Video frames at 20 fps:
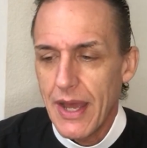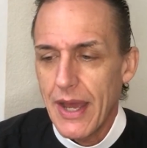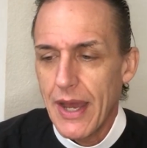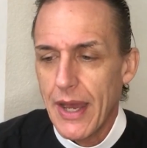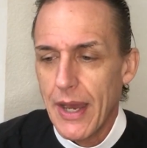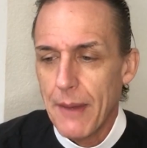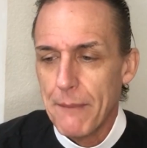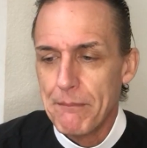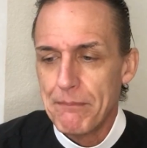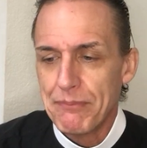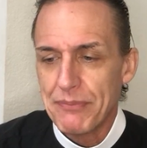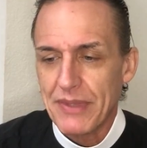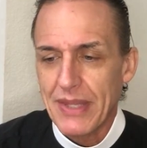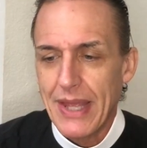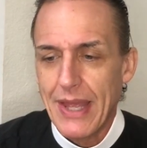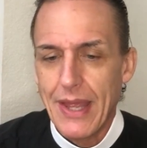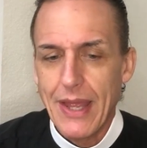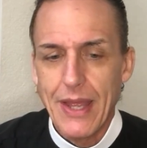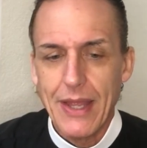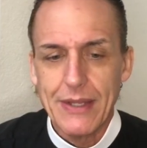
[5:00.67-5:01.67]
Um,
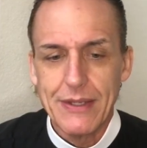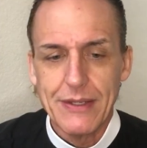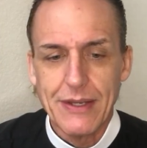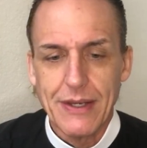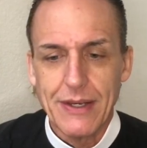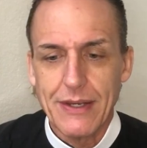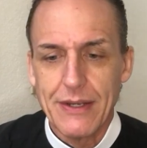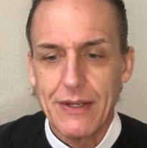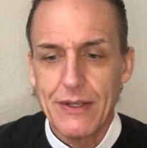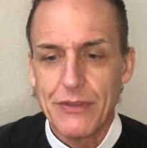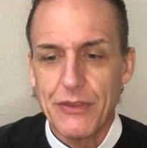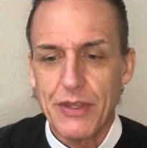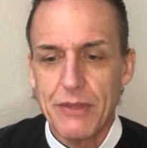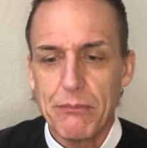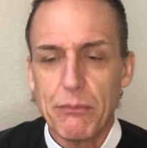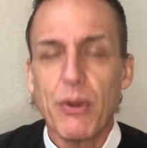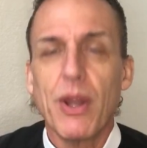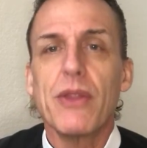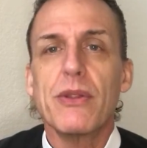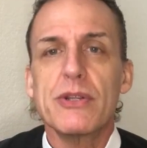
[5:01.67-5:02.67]
and uh, the
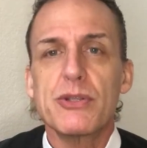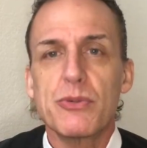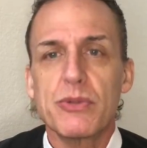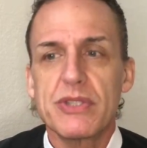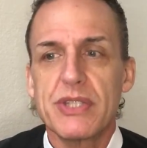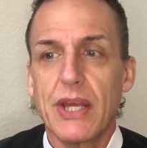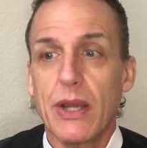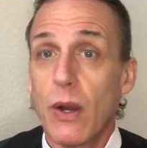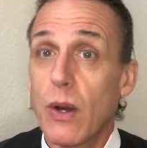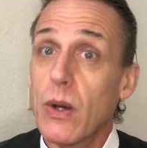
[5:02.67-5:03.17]
brothers were saying,